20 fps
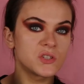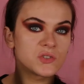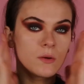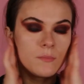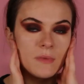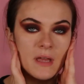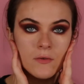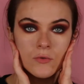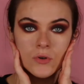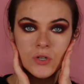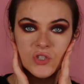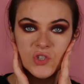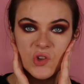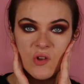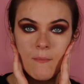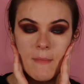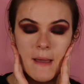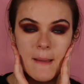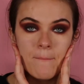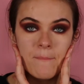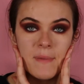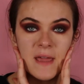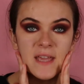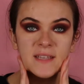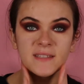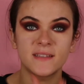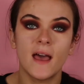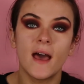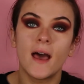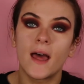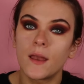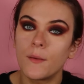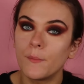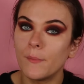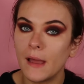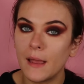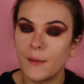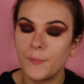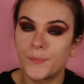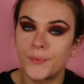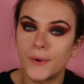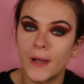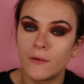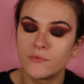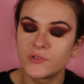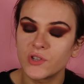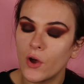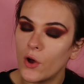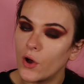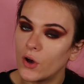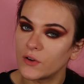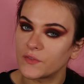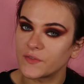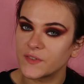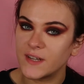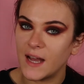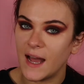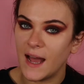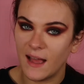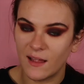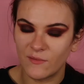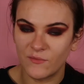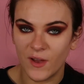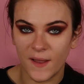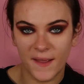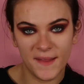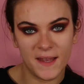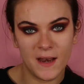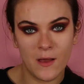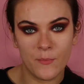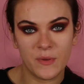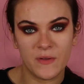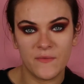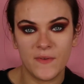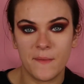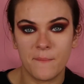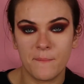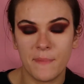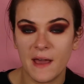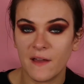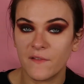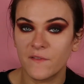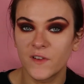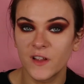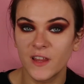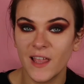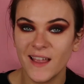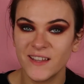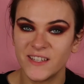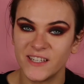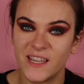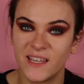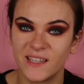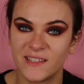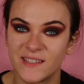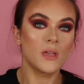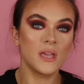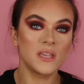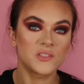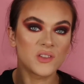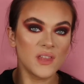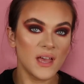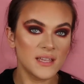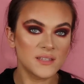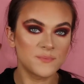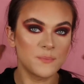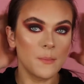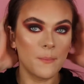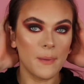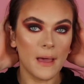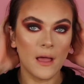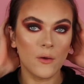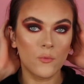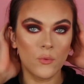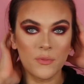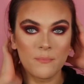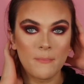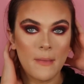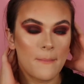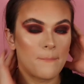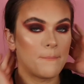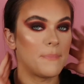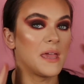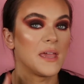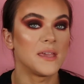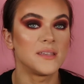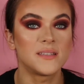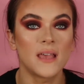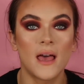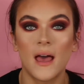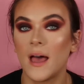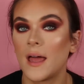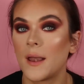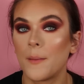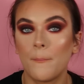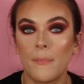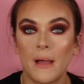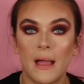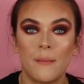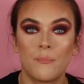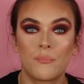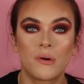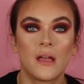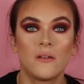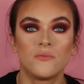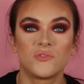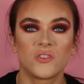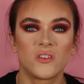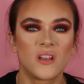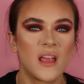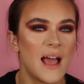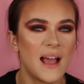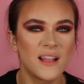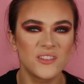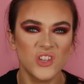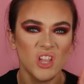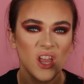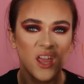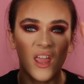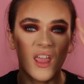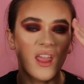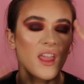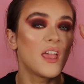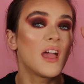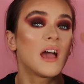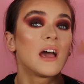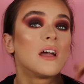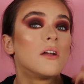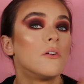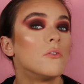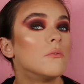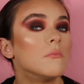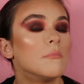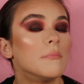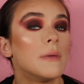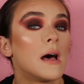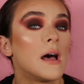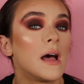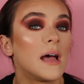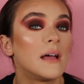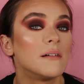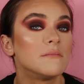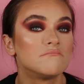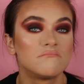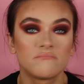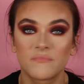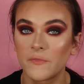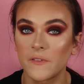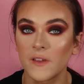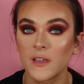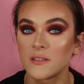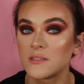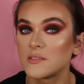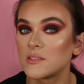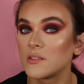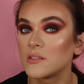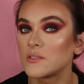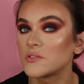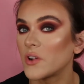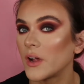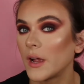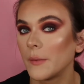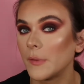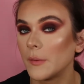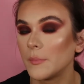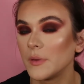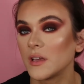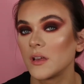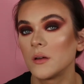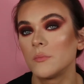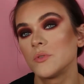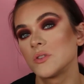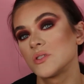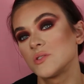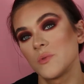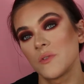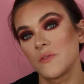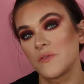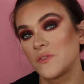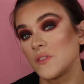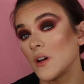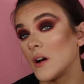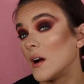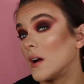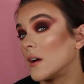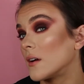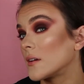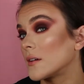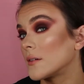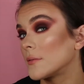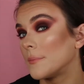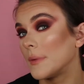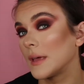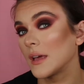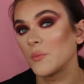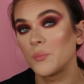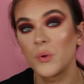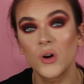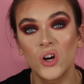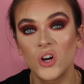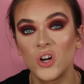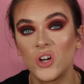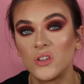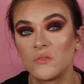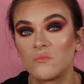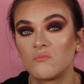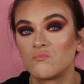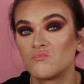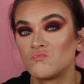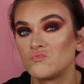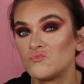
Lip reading: So I'm now going to do my base and my brows off camera, and then I'll be right back for lashes. Okay, so that's me back with my base and my brows on. I actually hate how my face looks or how my makeup looks with dark makeup on.